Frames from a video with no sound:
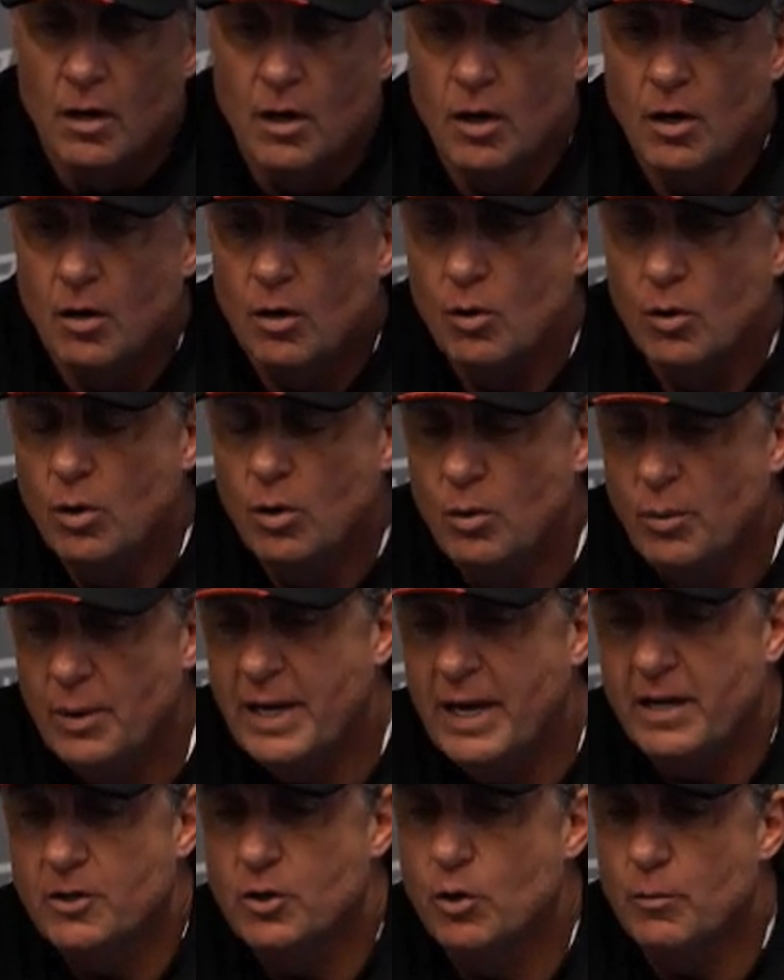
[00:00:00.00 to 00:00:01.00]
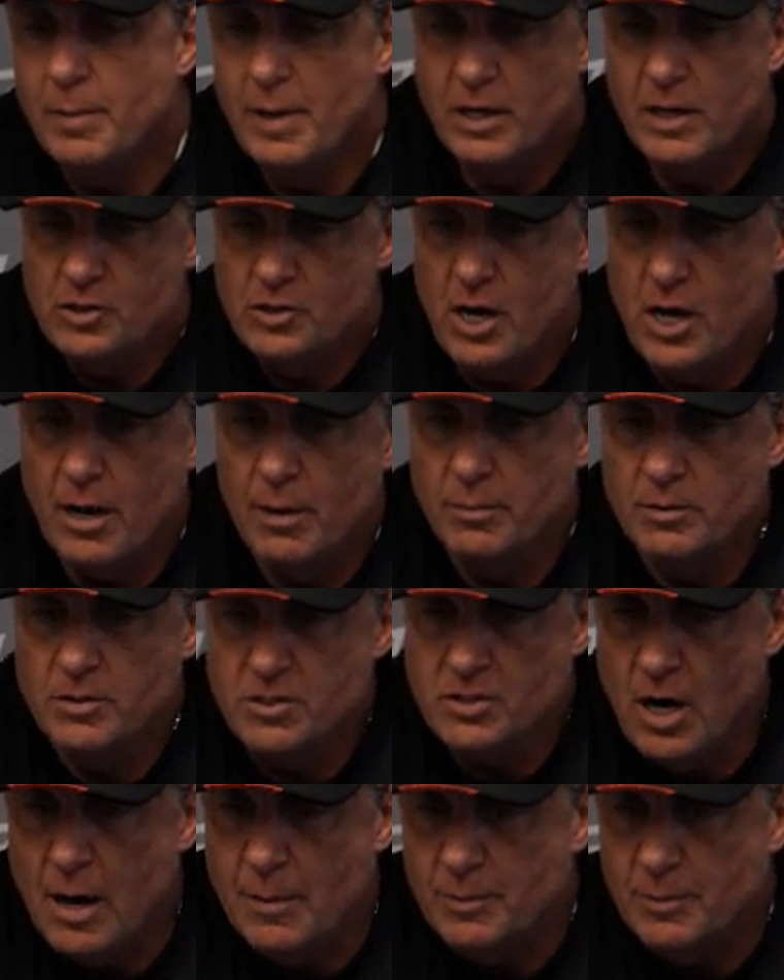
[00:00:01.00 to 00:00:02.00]
Oh, we got to do a better job of
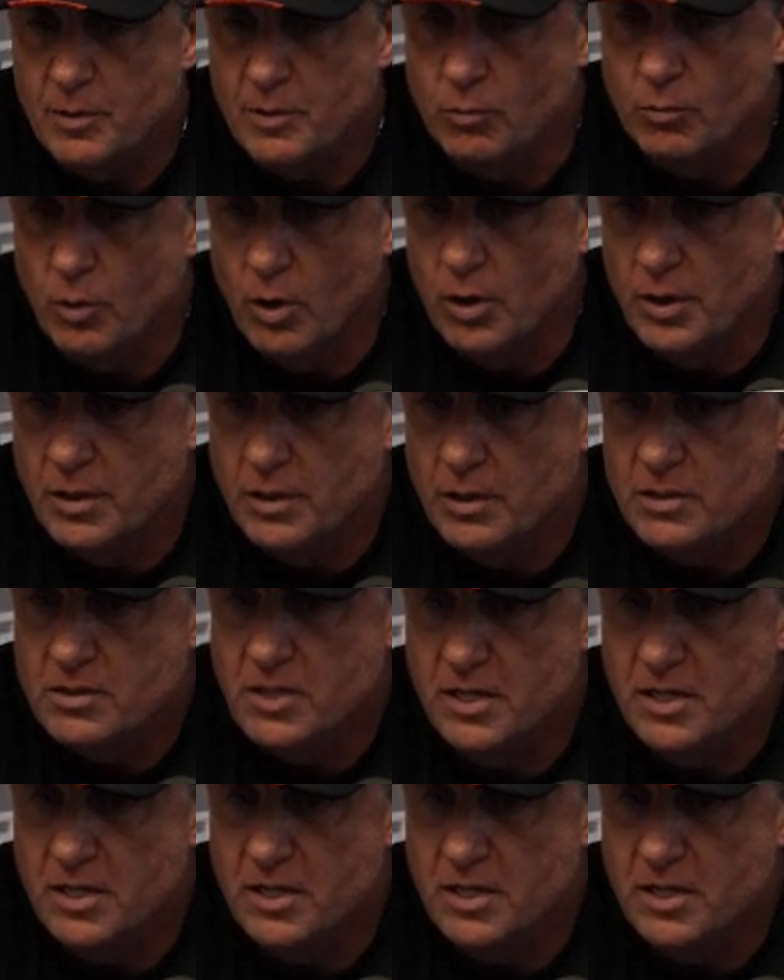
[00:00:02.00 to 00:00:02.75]
stopping the run.